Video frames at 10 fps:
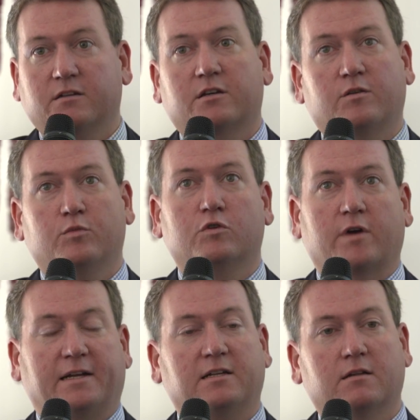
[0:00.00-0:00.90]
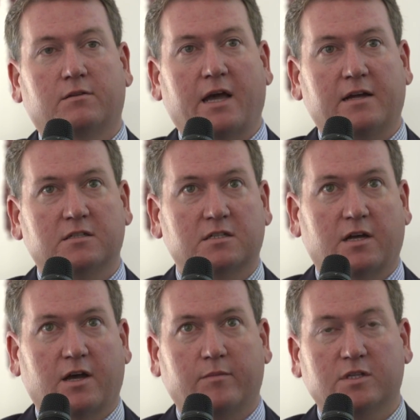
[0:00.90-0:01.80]
that relationship. Clearly
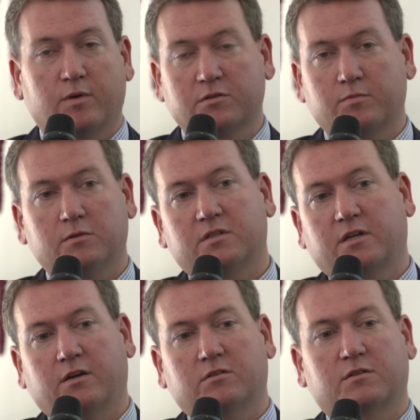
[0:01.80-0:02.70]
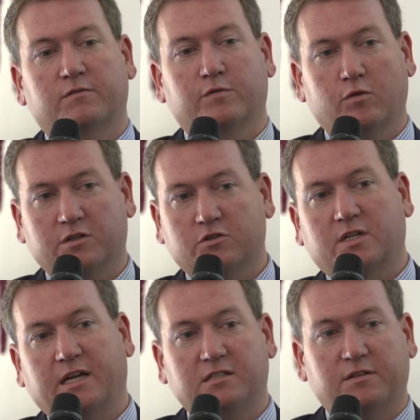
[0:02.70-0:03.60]
there's a value in terms of the brand
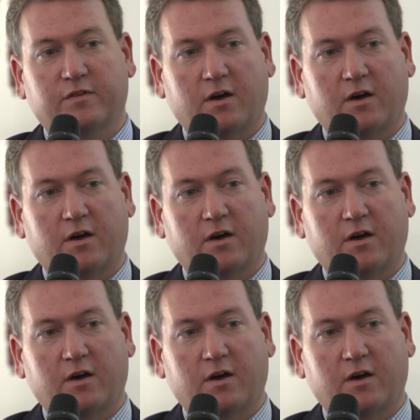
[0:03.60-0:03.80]
reputation.